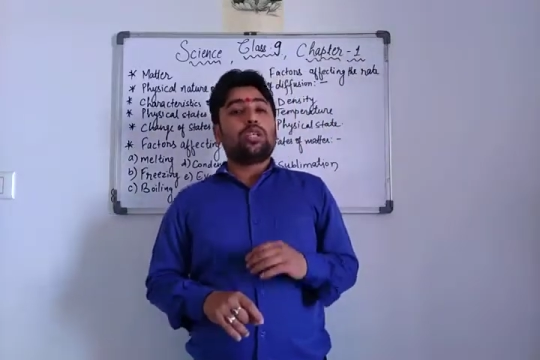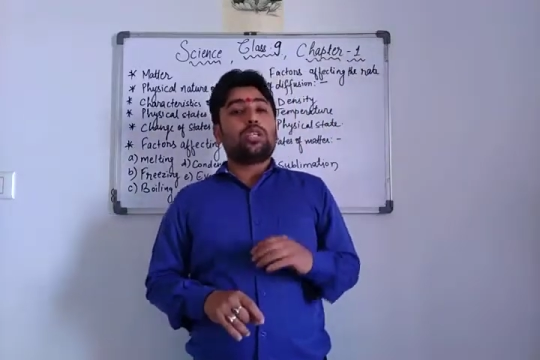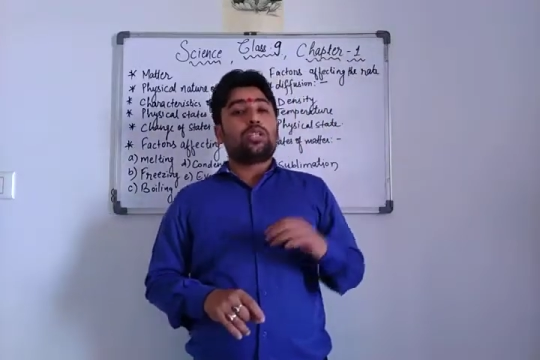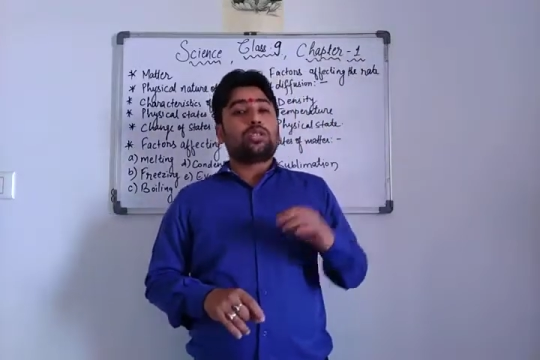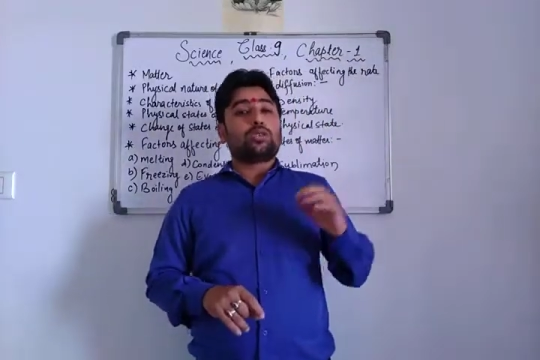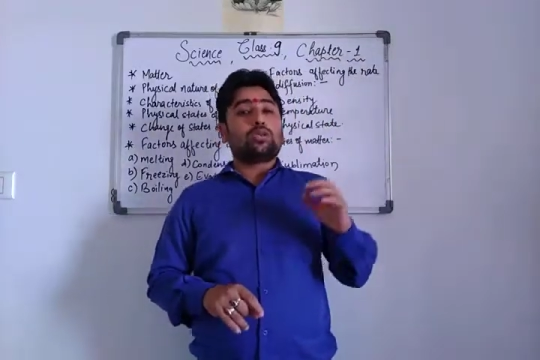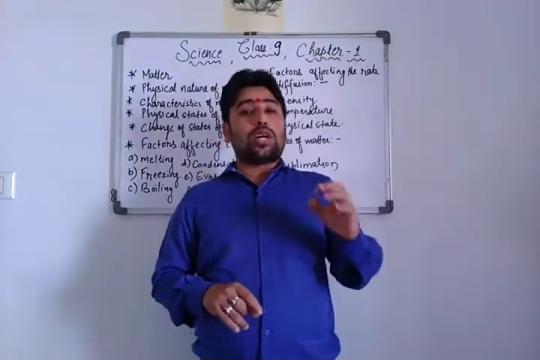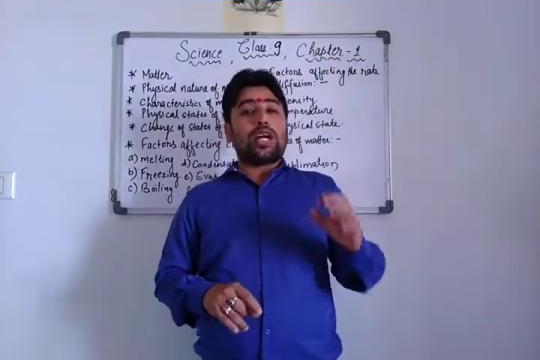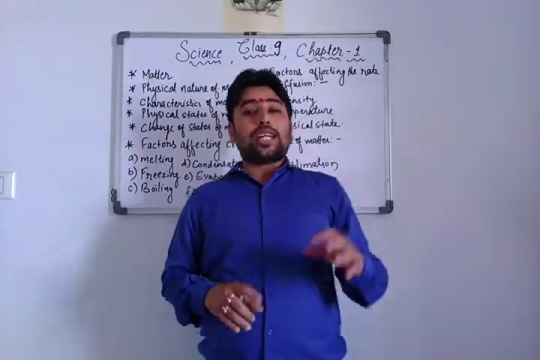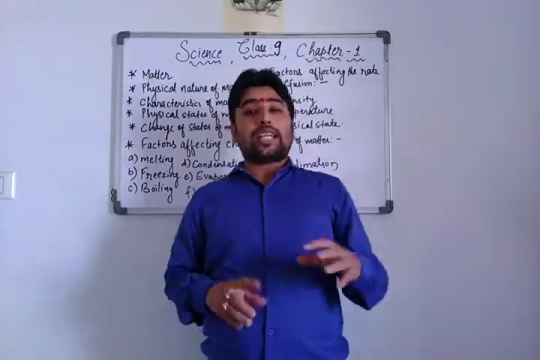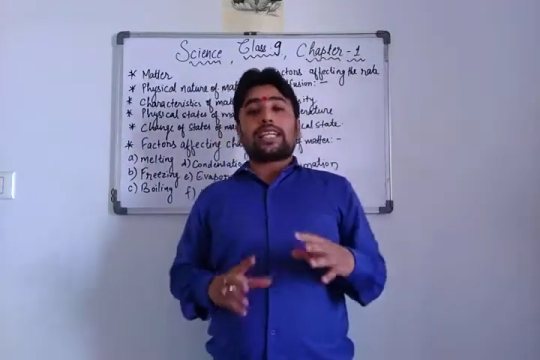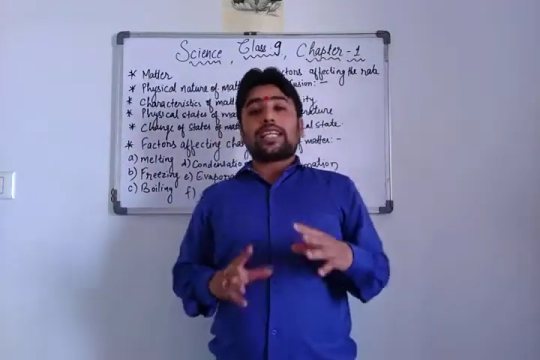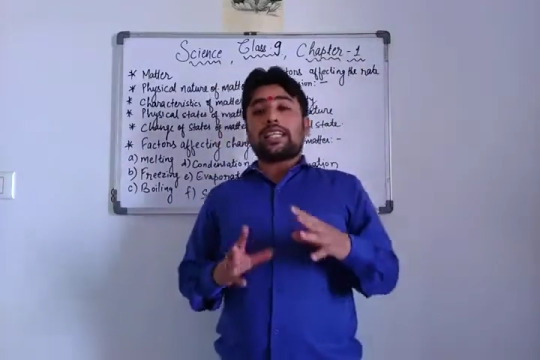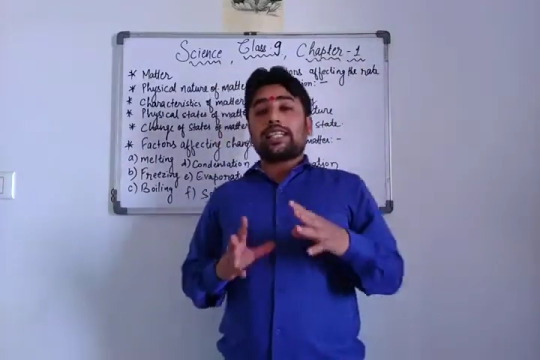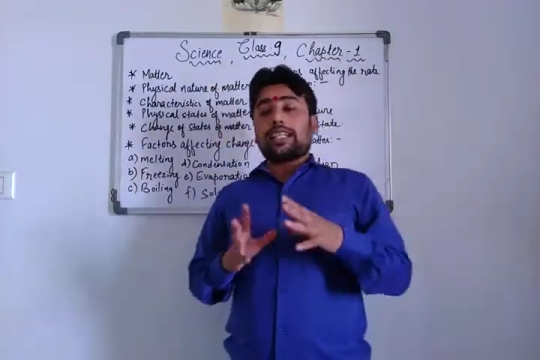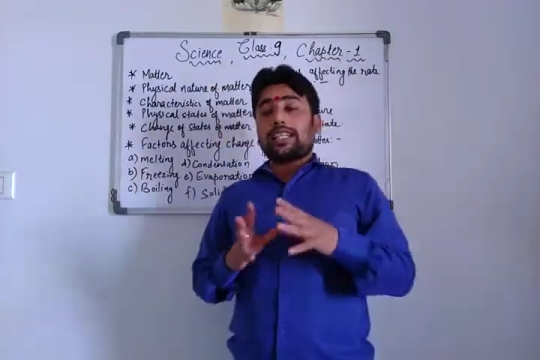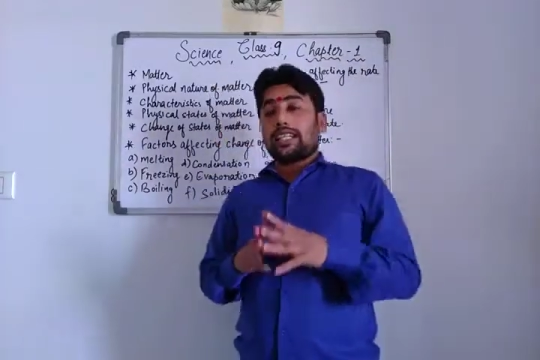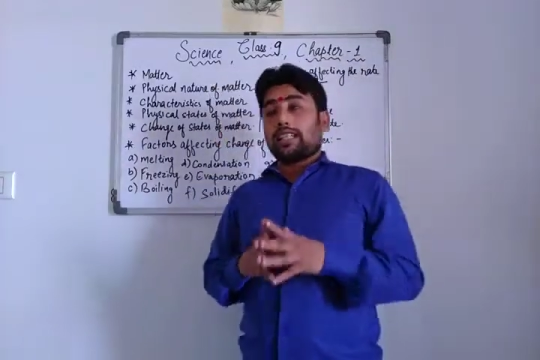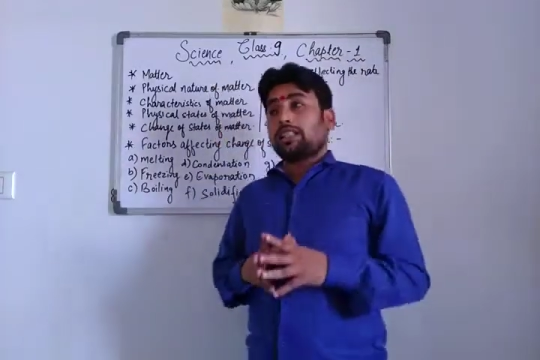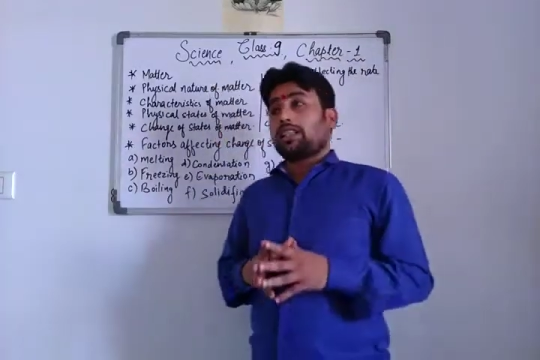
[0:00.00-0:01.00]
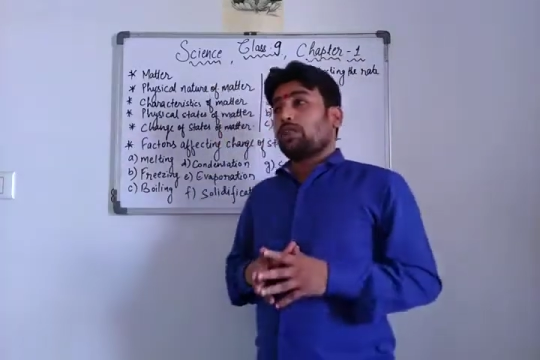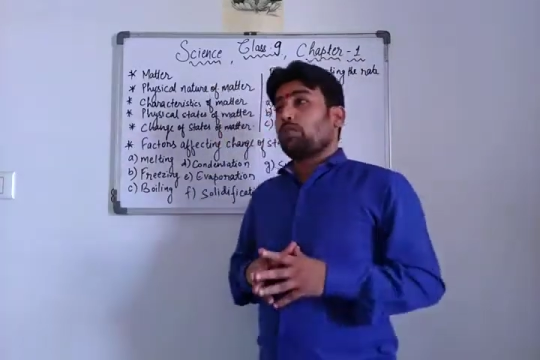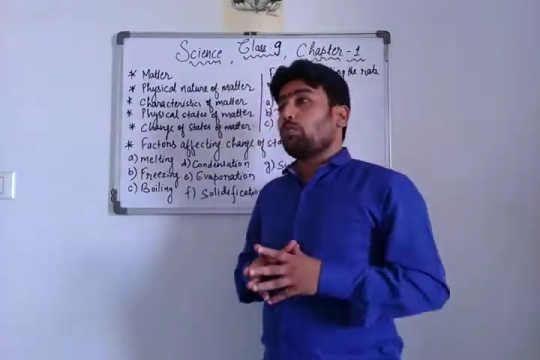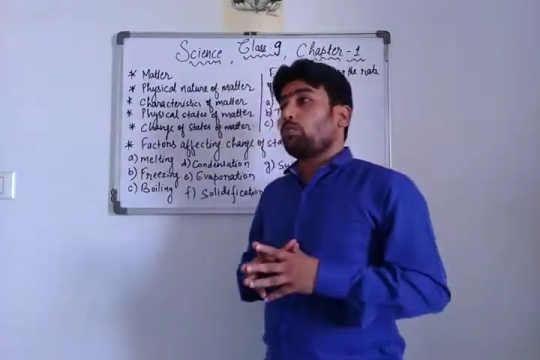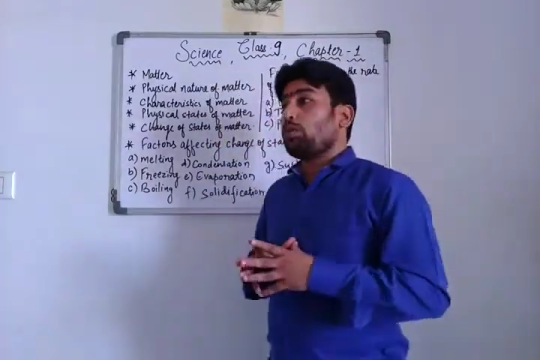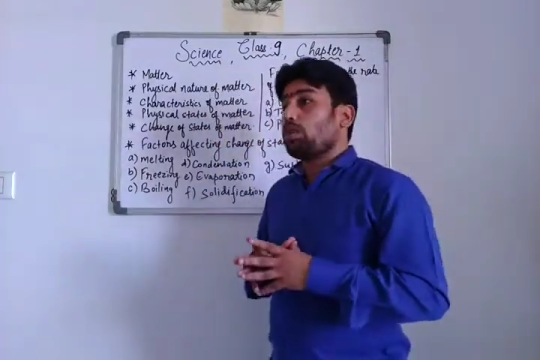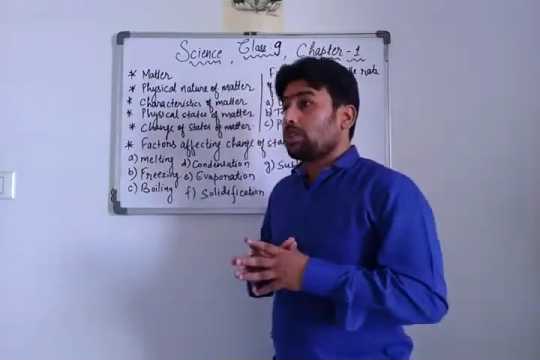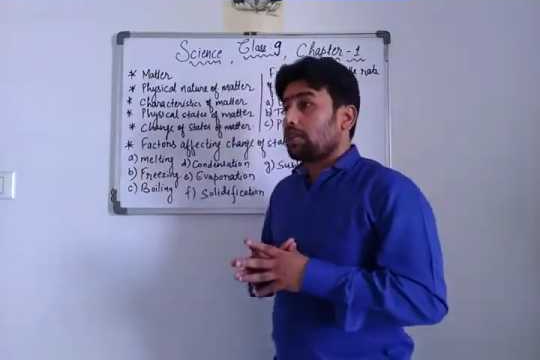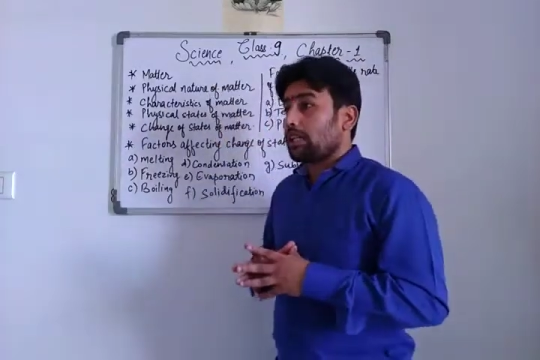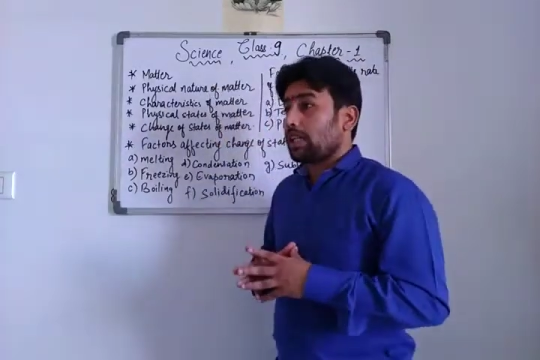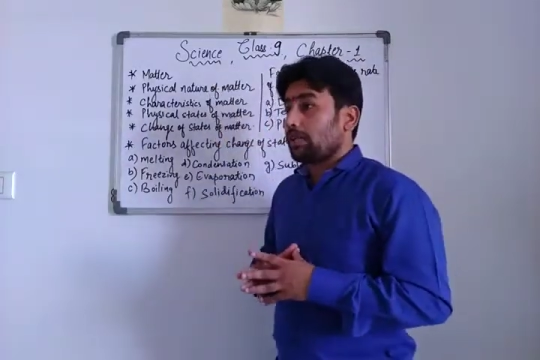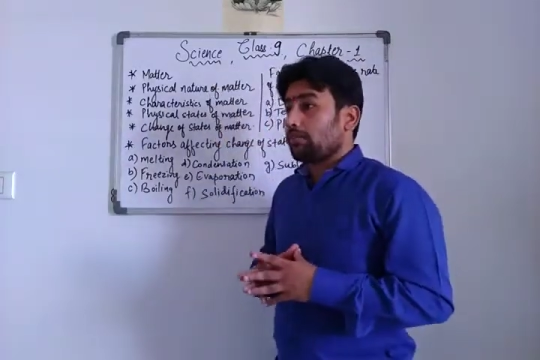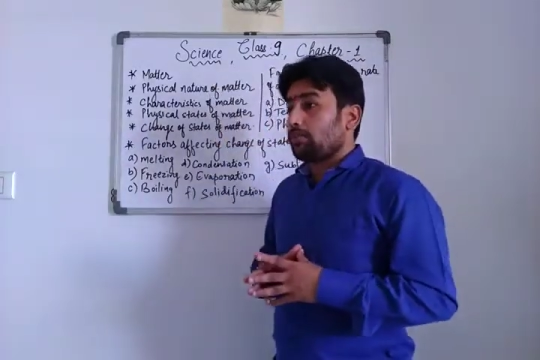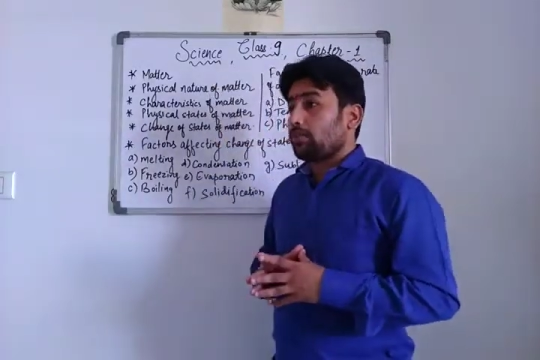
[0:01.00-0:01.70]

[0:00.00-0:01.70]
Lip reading: so I can get that what type